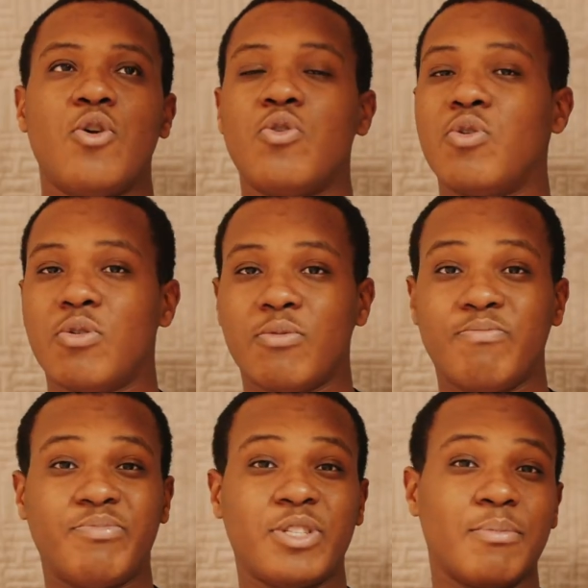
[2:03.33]
Or
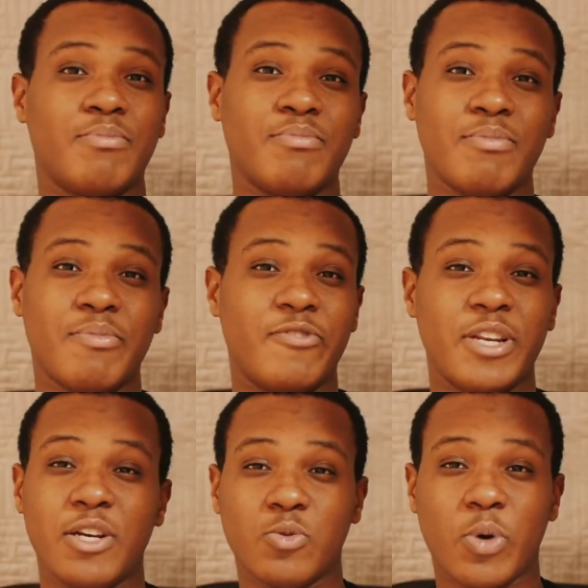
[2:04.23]
some
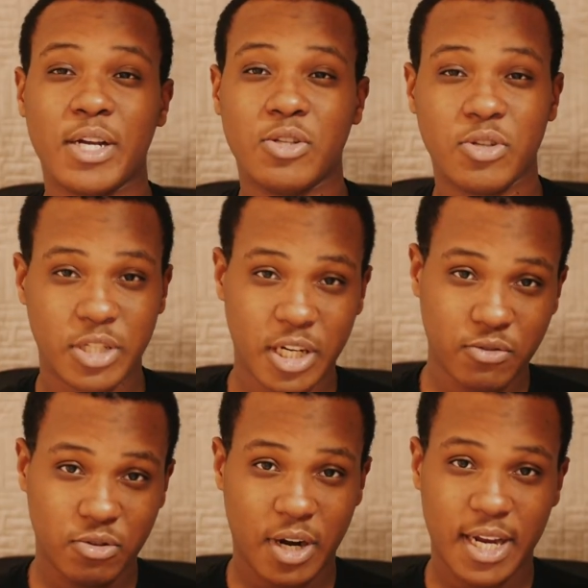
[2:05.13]
videos what I do in
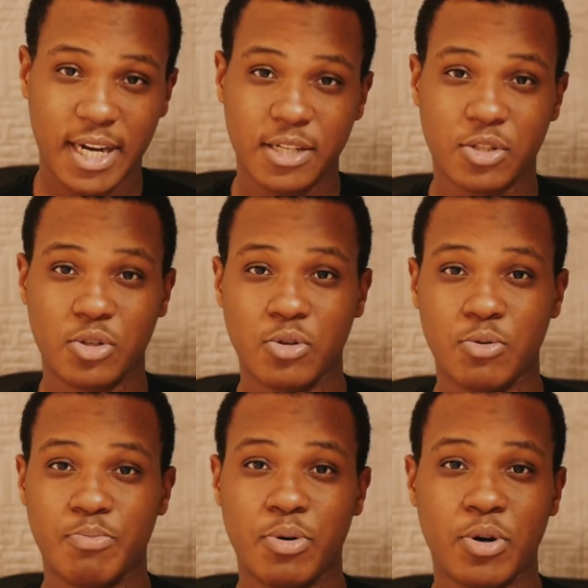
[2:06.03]
general, I like to
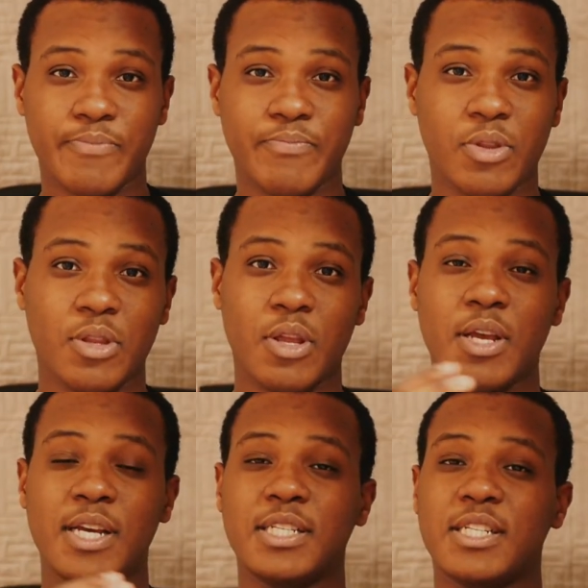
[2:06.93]
put
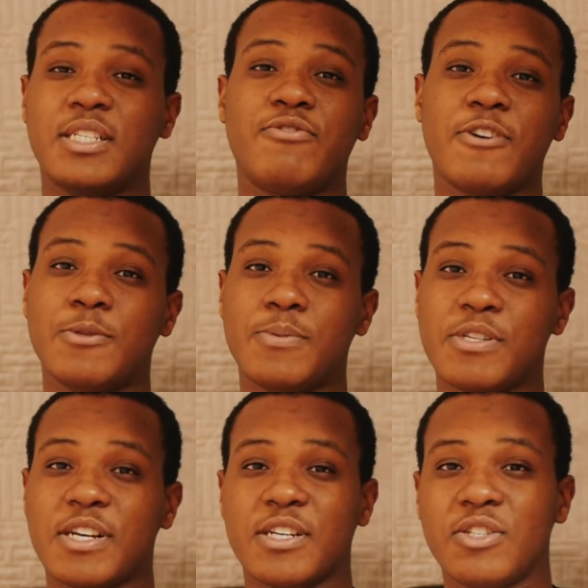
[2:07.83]
60 frames per
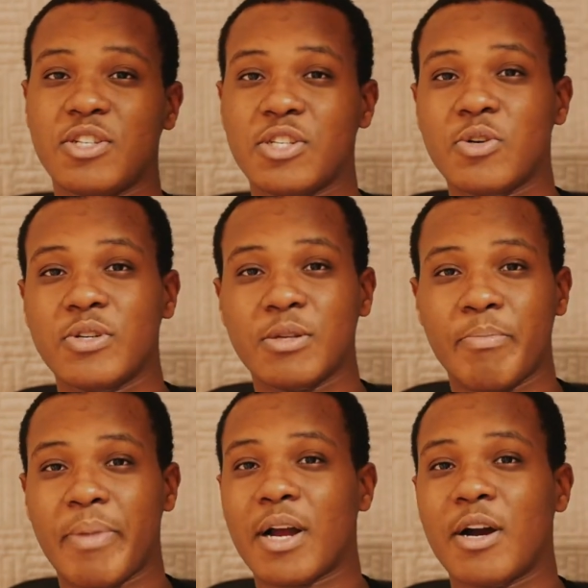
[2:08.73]
second just so it's a
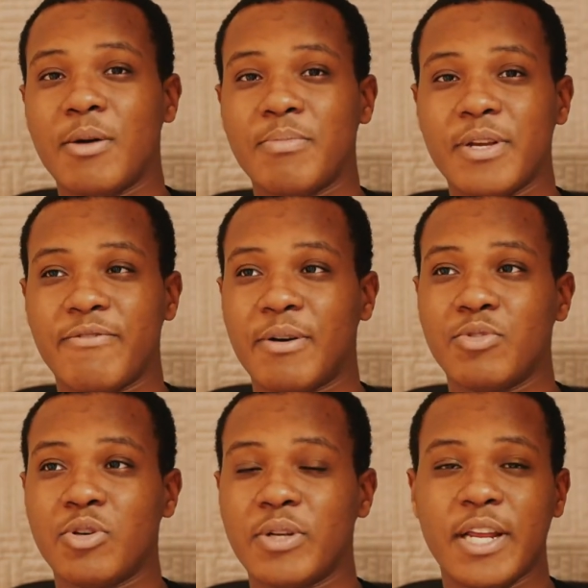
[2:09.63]
backup if I'm
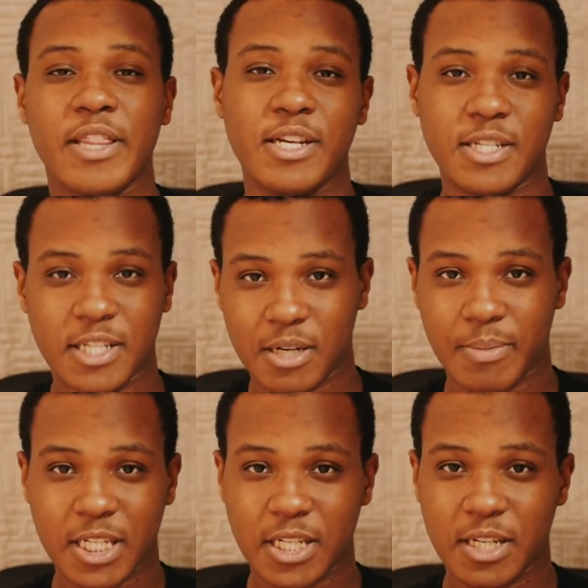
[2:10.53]
doing anything
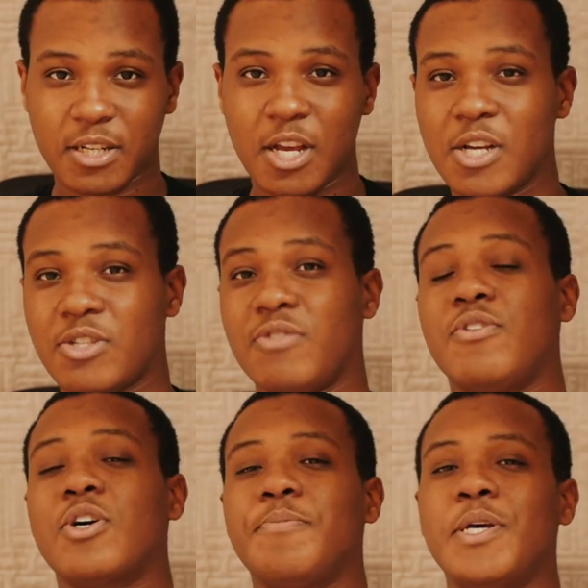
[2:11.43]
cinematic. So
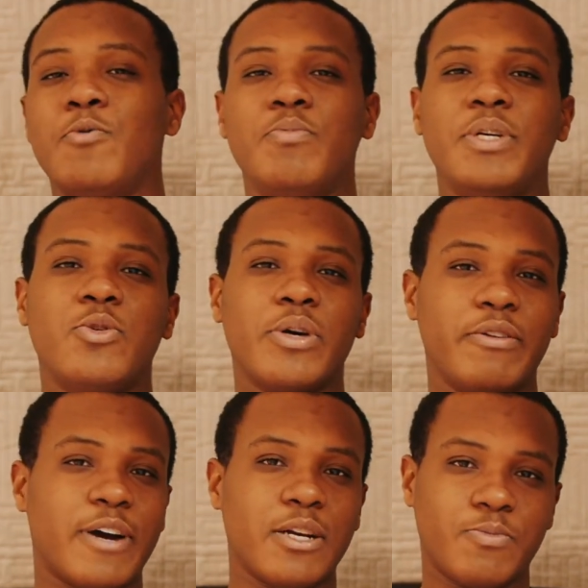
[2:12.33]
vlog bit will be
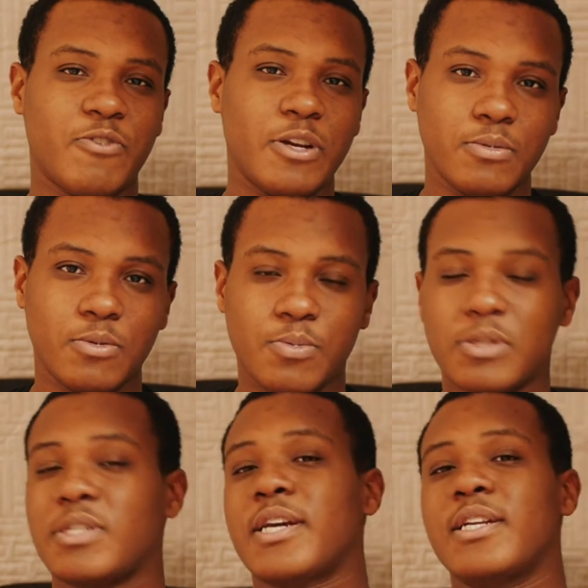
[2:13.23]
25 frames per
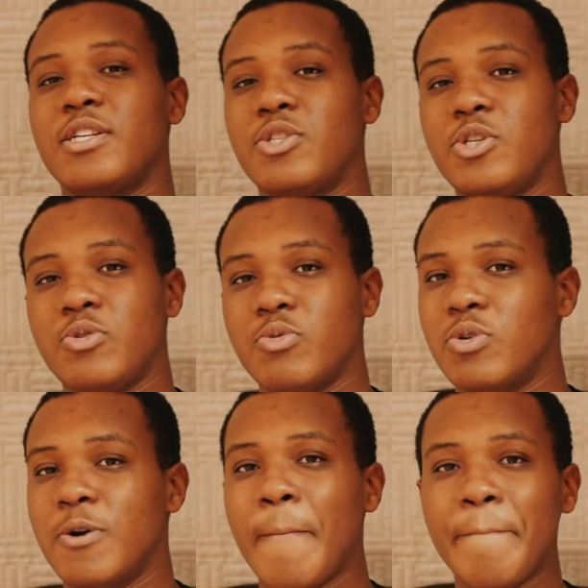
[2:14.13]
second as usual